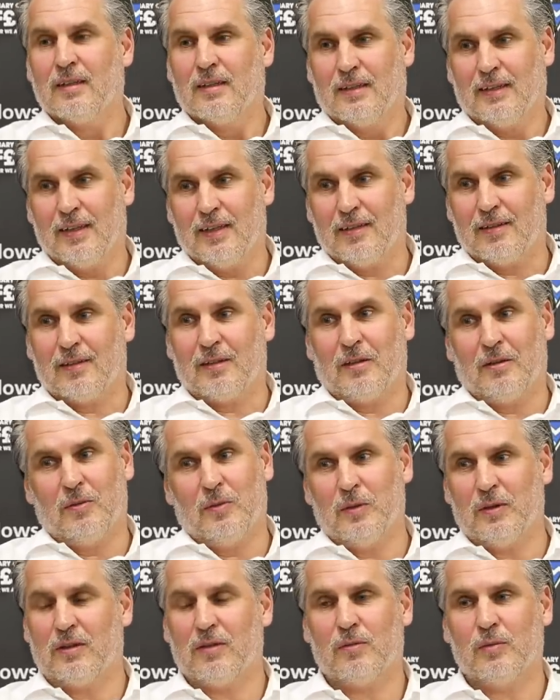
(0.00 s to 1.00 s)
Yes,
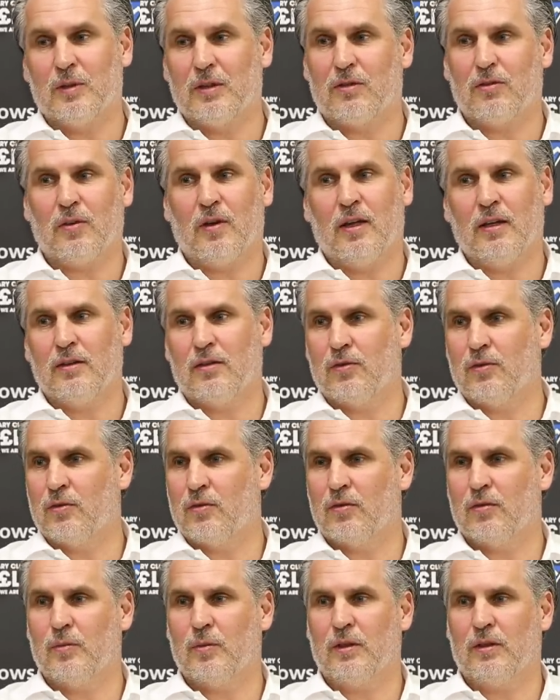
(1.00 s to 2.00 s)
we try
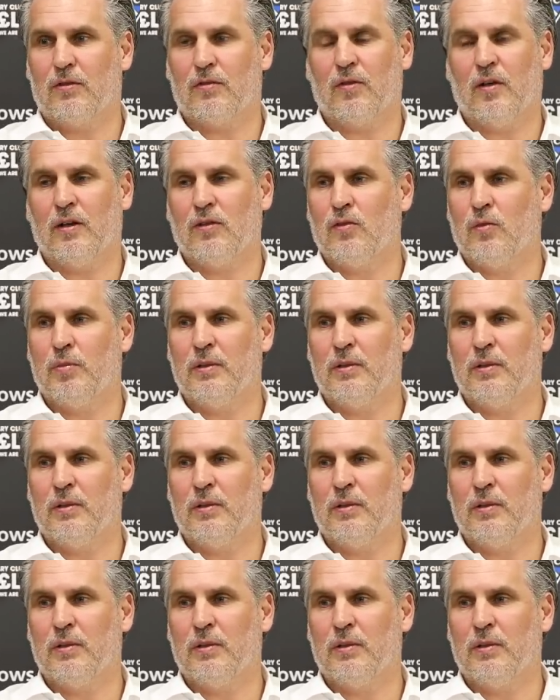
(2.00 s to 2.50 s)
to